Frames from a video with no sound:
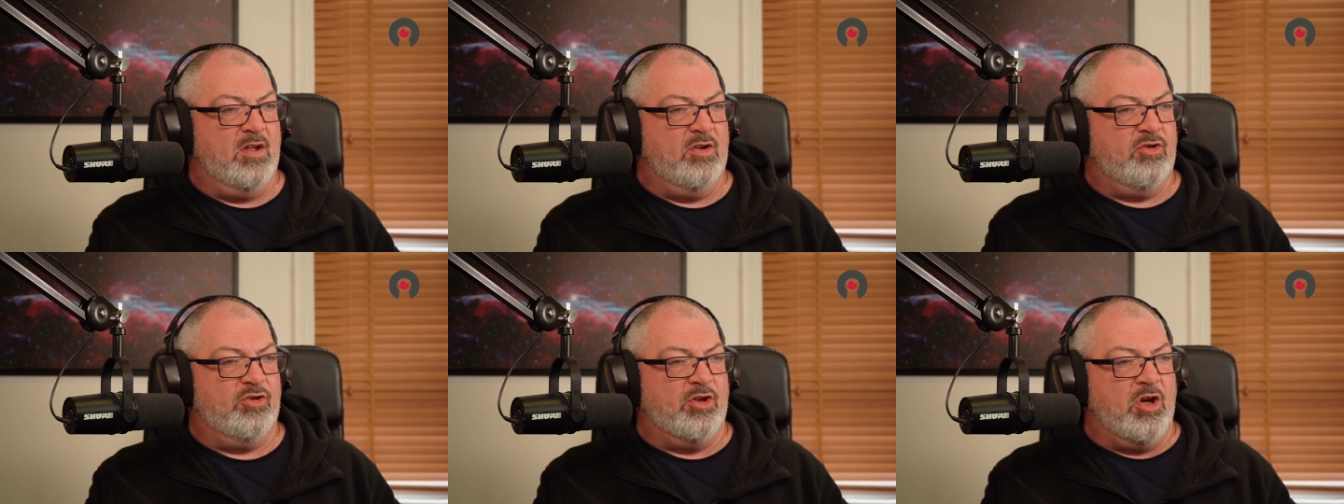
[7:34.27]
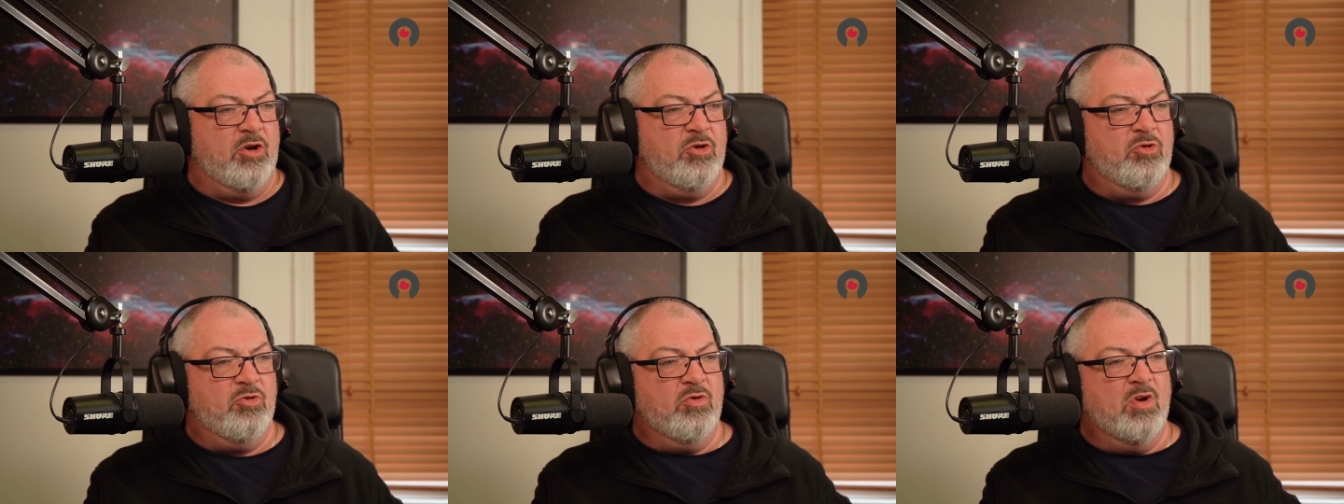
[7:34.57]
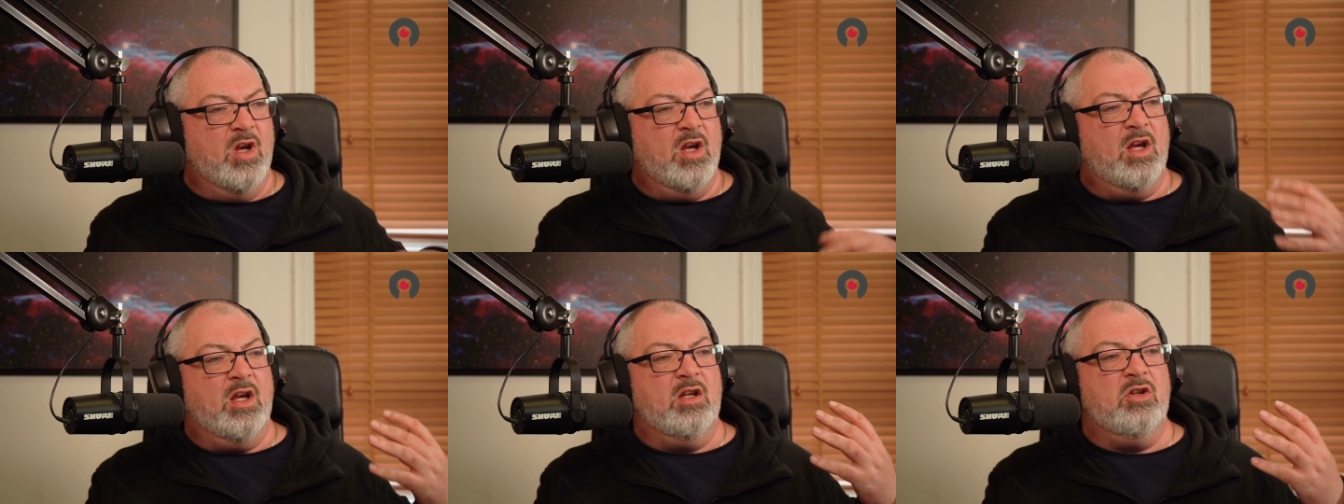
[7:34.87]
so,
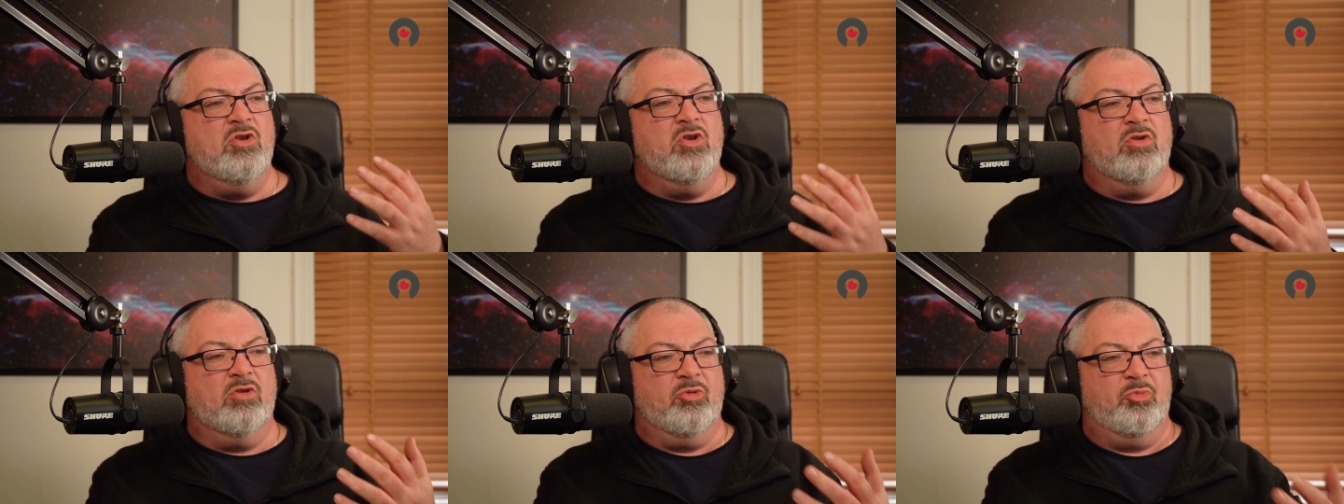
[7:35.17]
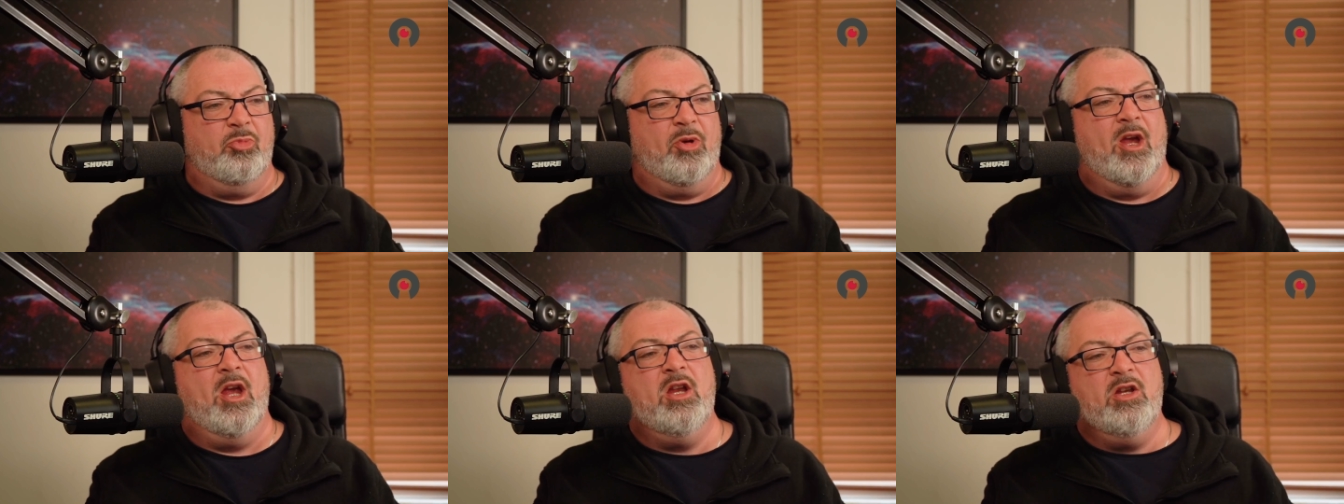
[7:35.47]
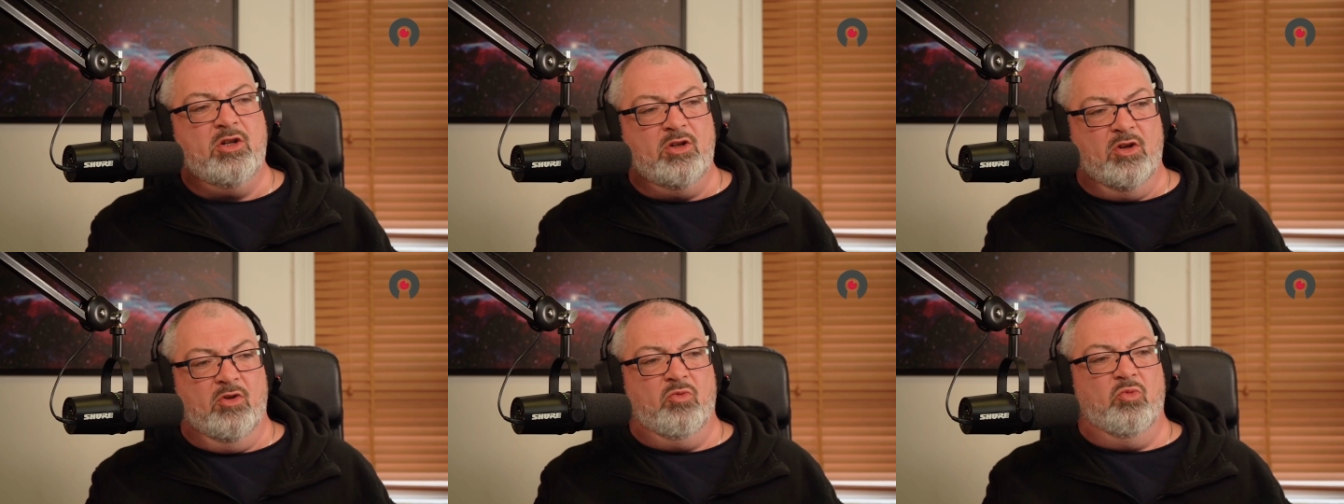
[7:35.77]
in your
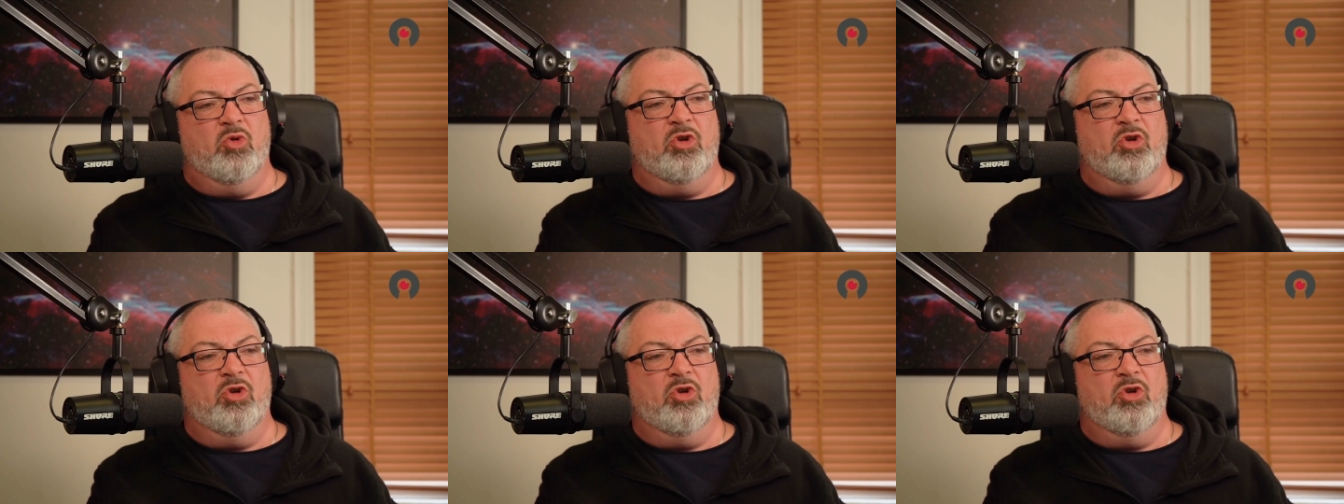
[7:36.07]
opinion,